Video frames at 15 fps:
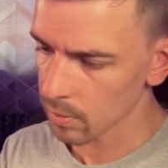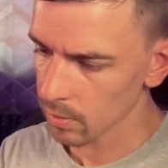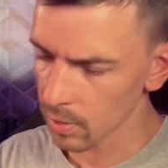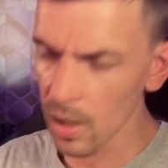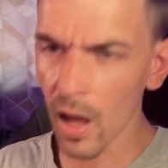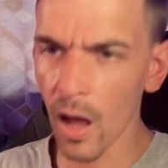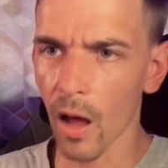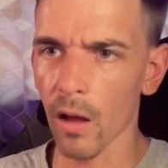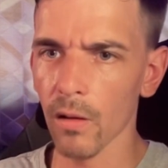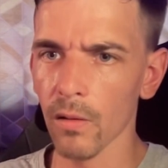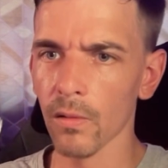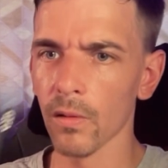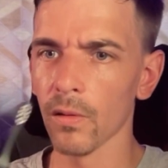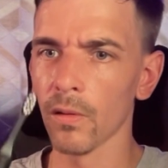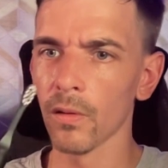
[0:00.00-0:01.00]
Yeah,
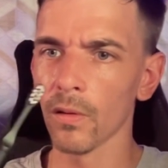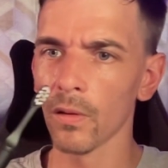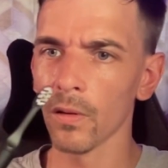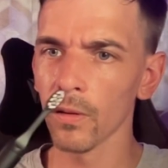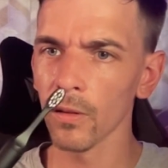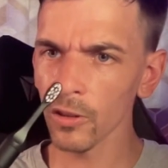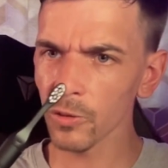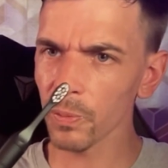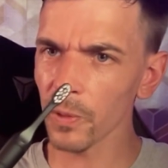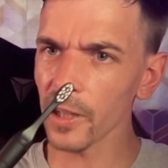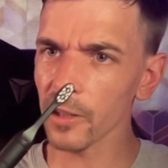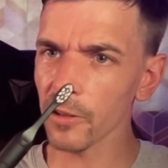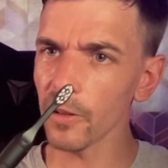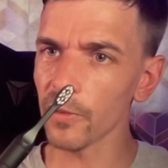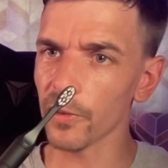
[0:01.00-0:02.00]
looks pretty
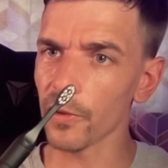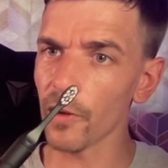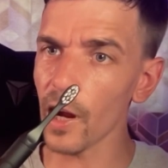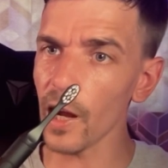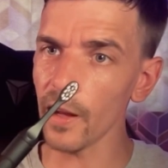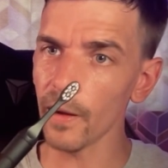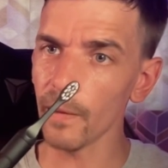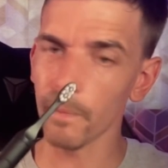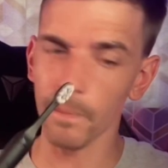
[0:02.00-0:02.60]
groovy, right?